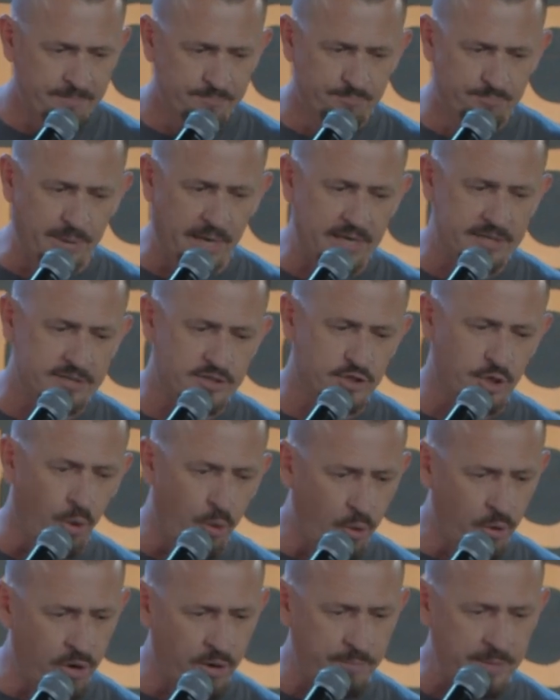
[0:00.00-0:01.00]
But
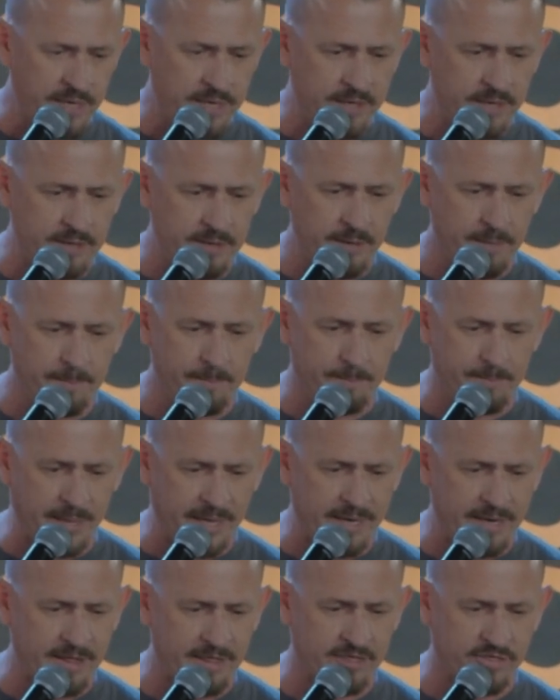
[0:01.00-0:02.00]
tormented
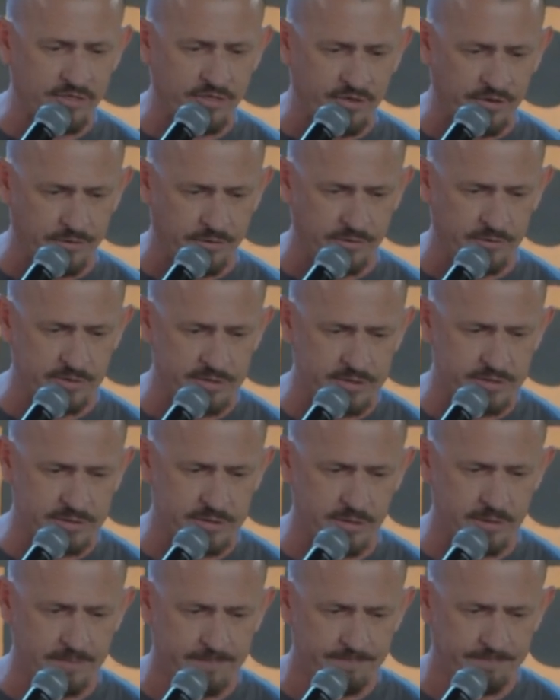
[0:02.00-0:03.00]
by thirst,